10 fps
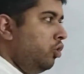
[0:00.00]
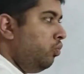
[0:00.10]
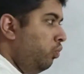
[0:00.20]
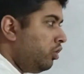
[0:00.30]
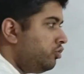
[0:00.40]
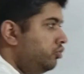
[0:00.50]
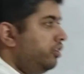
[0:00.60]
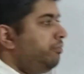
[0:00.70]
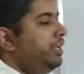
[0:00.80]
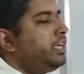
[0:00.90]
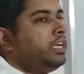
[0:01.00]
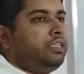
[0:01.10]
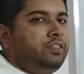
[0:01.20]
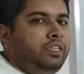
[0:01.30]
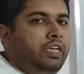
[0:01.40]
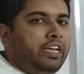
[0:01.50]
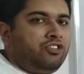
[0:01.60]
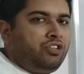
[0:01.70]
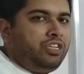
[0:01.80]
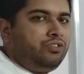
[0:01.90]
what should be currency
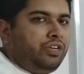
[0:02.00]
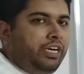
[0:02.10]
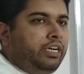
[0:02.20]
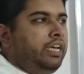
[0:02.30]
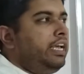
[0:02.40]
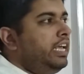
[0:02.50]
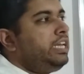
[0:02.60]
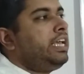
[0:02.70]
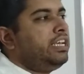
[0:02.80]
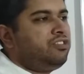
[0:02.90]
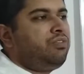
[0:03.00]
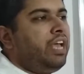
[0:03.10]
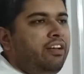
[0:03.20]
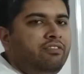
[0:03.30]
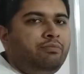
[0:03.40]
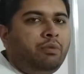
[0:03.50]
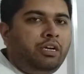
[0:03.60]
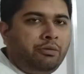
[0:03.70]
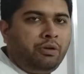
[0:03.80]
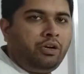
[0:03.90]
exchange rate in case we have
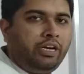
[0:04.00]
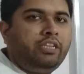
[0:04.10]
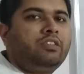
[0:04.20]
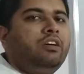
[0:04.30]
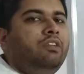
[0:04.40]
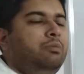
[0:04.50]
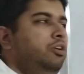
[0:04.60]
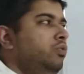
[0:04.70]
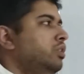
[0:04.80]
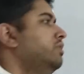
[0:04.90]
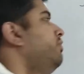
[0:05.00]
multiple rates available to us?